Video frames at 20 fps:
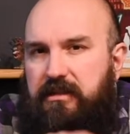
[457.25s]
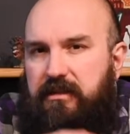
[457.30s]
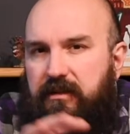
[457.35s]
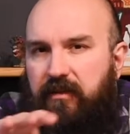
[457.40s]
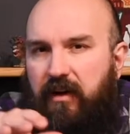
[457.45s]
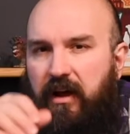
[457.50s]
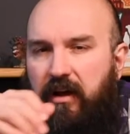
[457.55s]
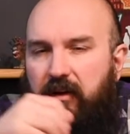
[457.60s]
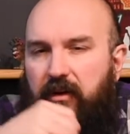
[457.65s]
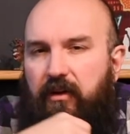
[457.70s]
of
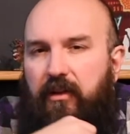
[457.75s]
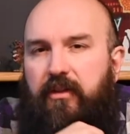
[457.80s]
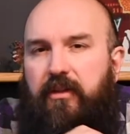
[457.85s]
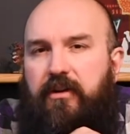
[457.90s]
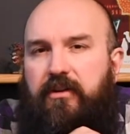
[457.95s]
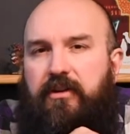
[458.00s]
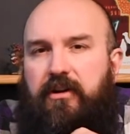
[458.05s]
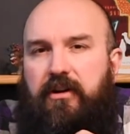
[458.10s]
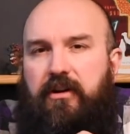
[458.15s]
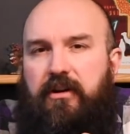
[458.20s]
how
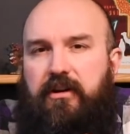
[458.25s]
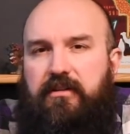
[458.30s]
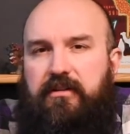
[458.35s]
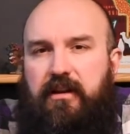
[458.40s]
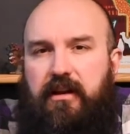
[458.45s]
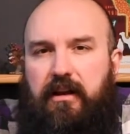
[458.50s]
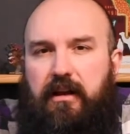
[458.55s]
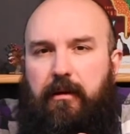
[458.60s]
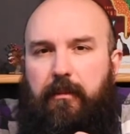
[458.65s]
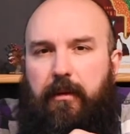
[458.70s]
their turn is
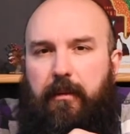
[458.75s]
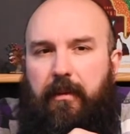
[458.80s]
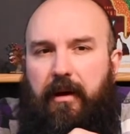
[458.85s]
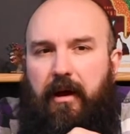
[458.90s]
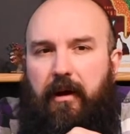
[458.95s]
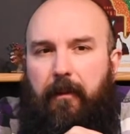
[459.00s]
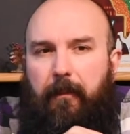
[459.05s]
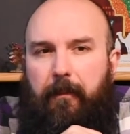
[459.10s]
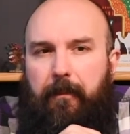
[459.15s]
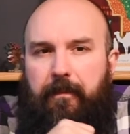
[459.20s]
going to come
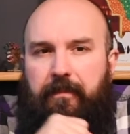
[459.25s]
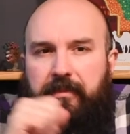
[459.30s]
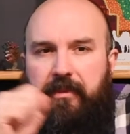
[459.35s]
about.